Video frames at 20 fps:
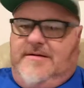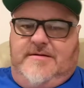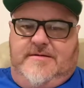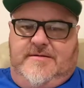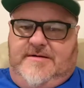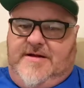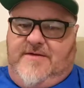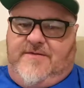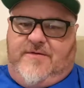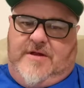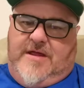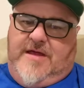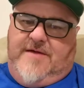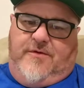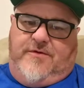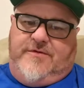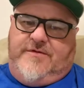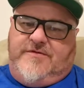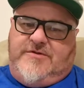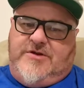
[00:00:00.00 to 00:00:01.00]
different
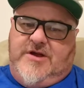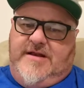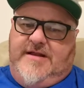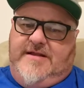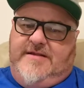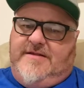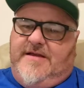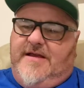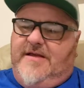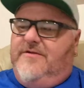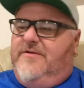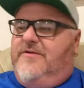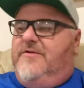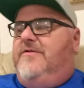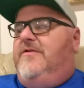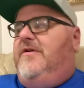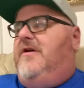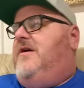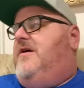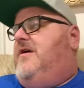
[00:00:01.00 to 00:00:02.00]
levels of Chinese lasers.
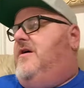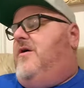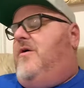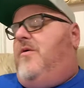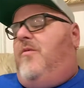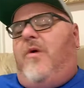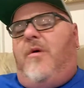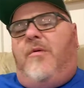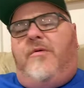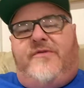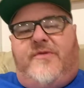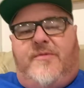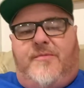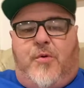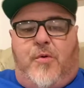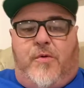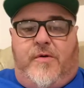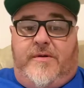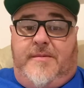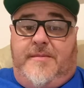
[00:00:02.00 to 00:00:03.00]
What was
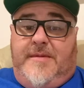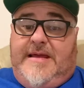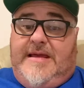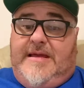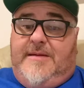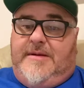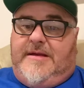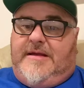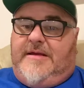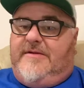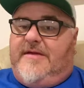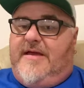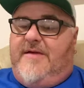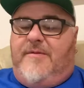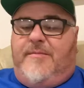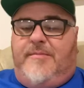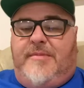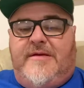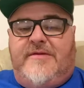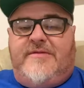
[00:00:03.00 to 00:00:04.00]
important to me, because I have a
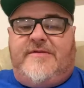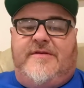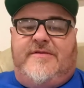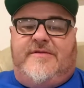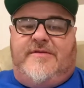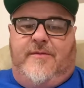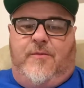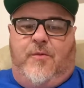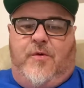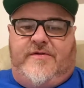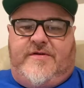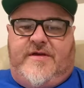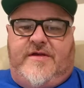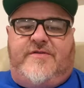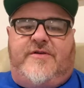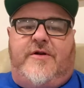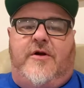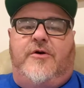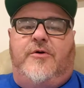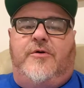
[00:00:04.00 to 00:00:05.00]
business, and once I
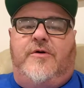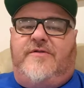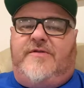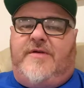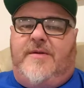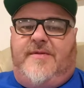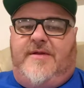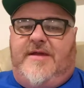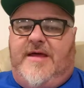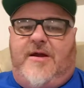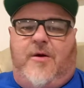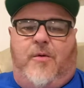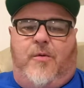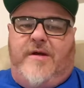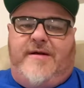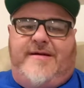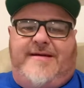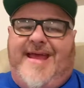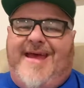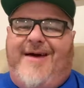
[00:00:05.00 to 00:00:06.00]
start doing something, I don't
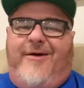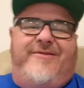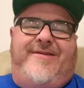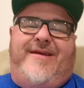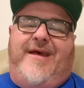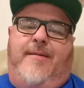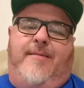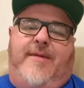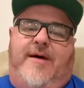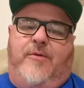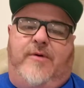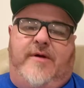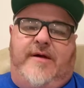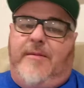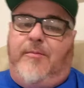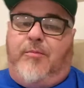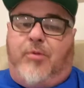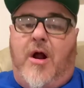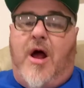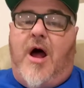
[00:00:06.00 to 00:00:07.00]
want downtime. I don't want any
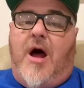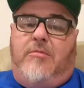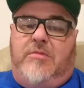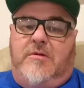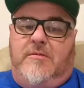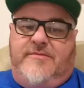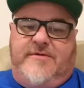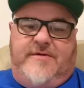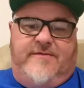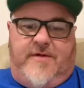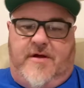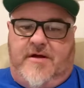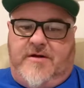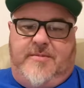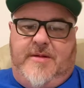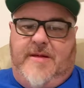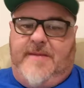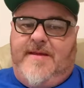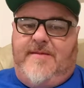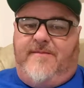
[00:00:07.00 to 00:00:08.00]
problems. I've talked
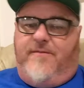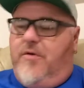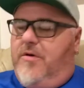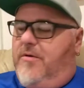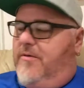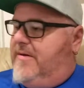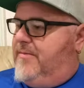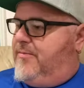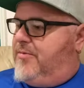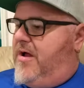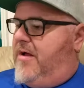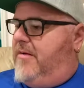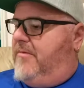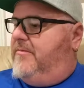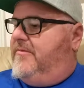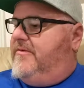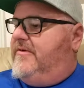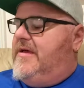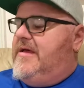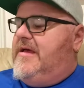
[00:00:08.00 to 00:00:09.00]
about that before. I don't want
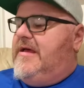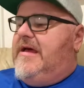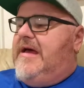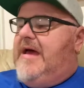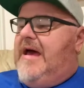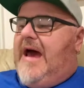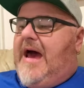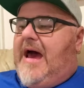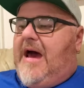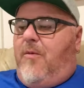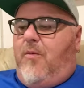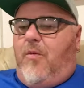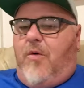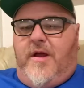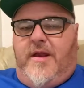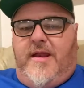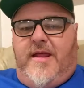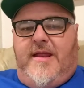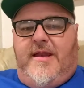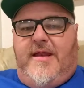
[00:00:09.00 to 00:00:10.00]
problems. I
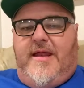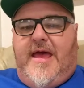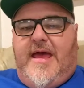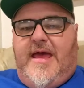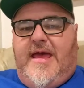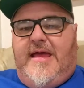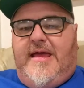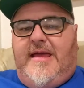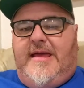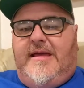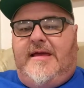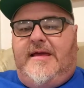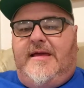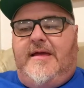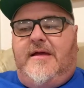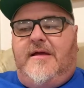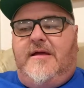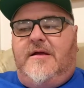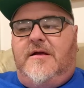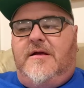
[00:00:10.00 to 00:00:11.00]
wanted a
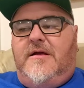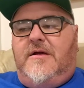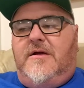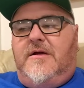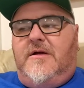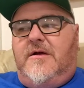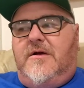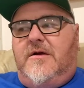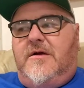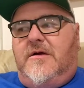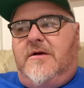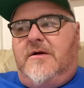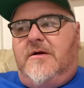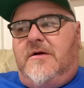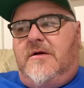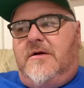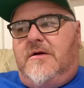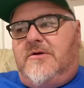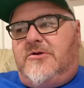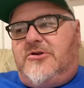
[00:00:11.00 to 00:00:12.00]

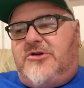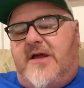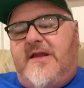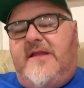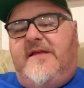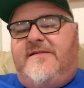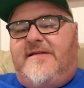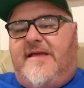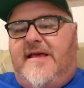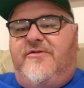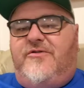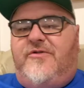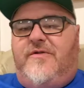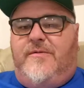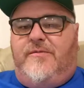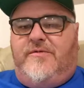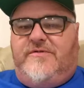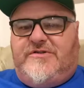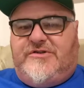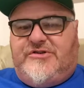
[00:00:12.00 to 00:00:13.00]
Chinese laser that
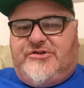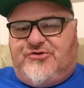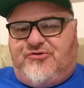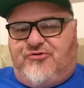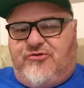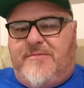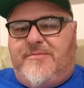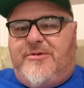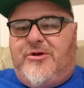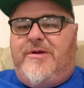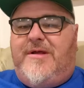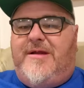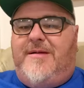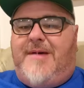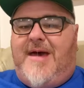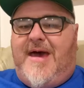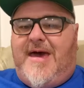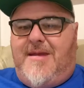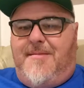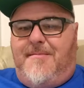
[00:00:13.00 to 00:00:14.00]
was distributed
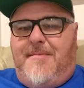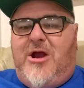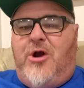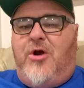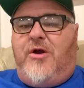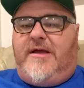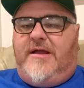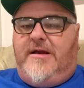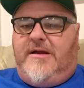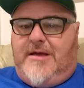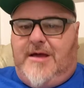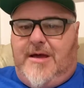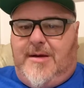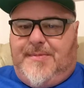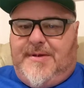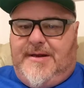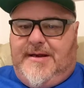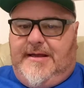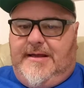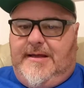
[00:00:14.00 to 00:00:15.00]
by an American
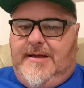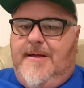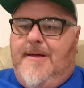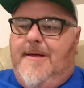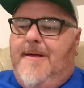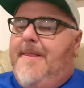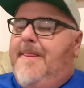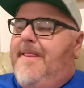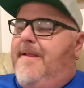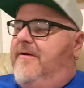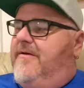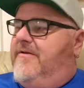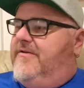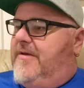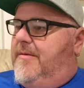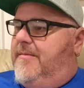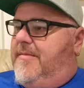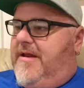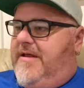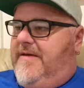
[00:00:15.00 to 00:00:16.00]
company,
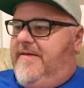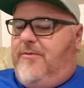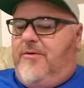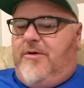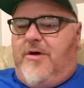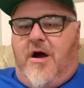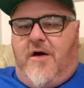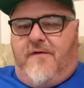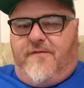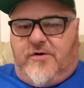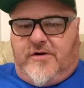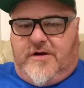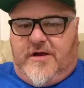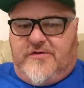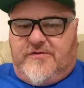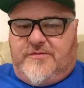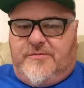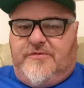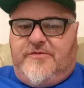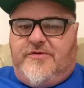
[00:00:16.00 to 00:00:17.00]
somebody that would offer
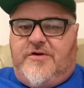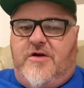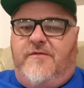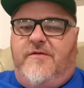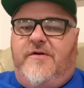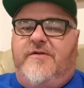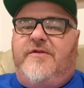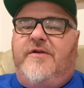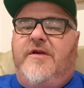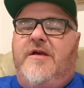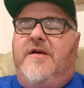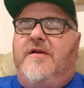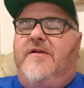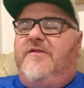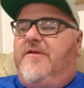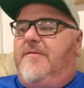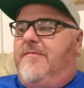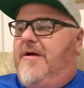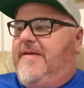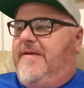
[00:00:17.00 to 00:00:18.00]
customer service,
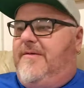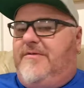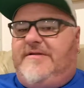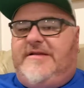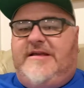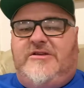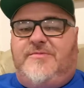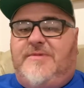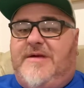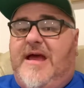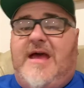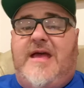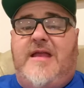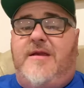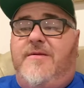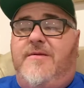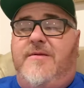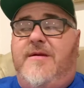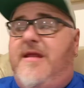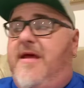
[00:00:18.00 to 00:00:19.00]
somebody that would teach me. I
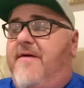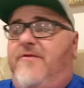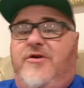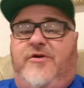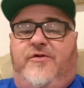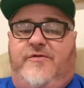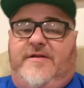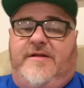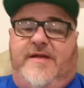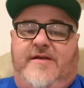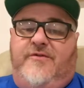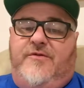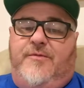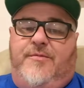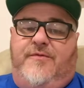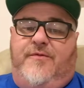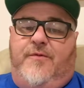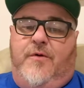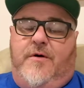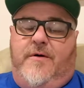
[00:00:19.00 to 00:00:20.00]
had never used a laser
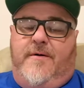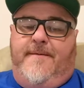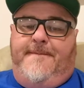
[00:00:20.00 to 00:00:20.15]
before.